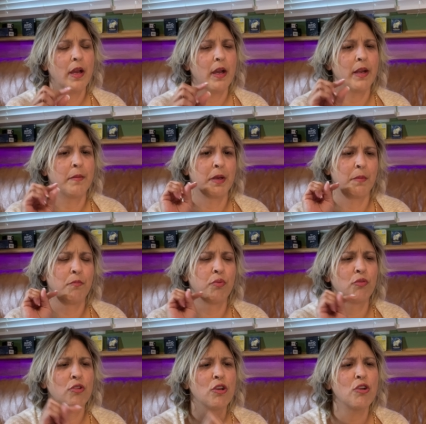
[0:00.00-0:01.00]
And I'm gonna
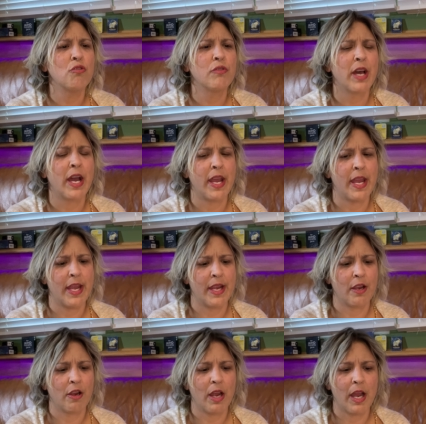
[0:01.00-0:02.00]
blow that
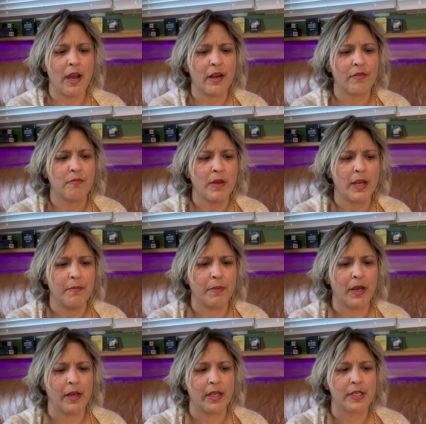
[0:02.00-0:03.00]
anger out of my
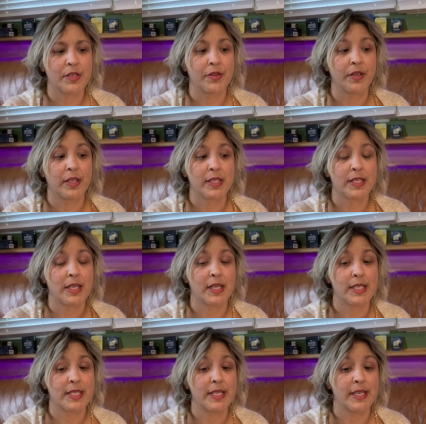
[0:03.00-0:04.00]
body so that it's
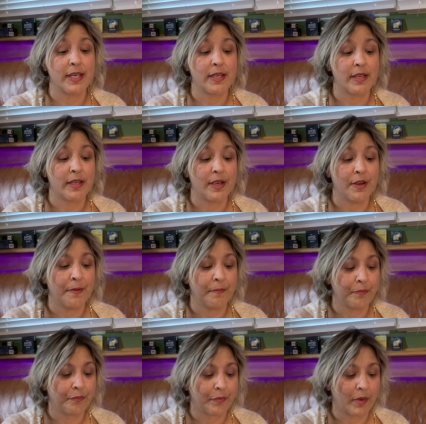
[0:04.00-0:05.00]
not sitting in here,
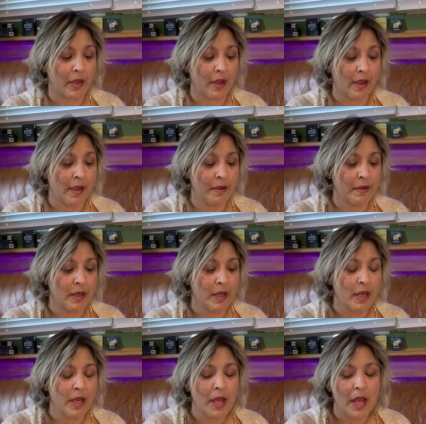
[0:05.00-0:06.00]
okay?
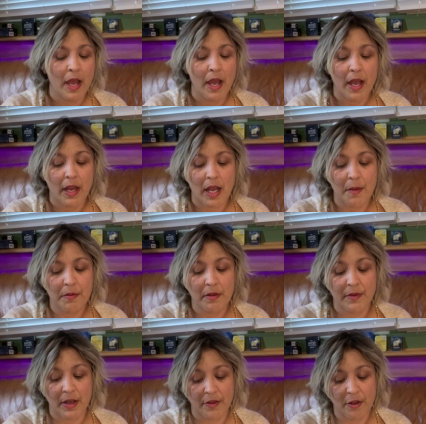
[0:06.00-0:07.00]
A couple
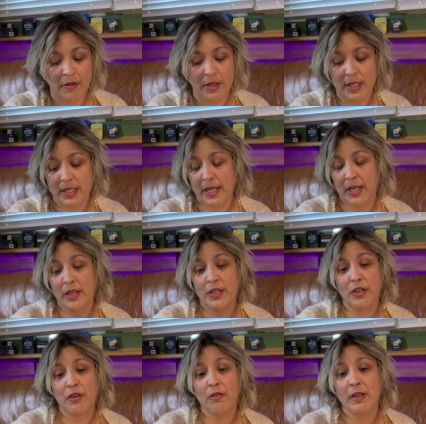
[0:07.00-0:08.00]
of other things I can
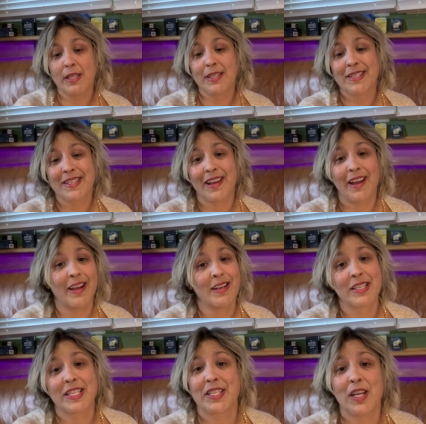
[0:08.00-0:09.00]
do is I
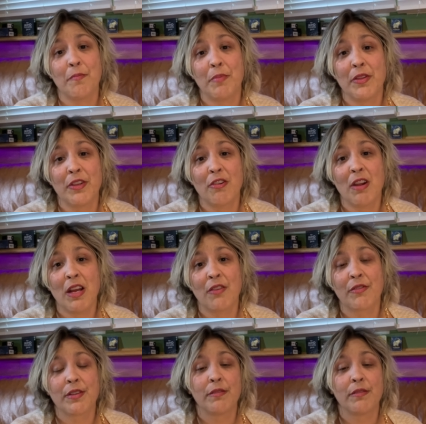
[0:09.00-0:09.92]
can stomp on the ground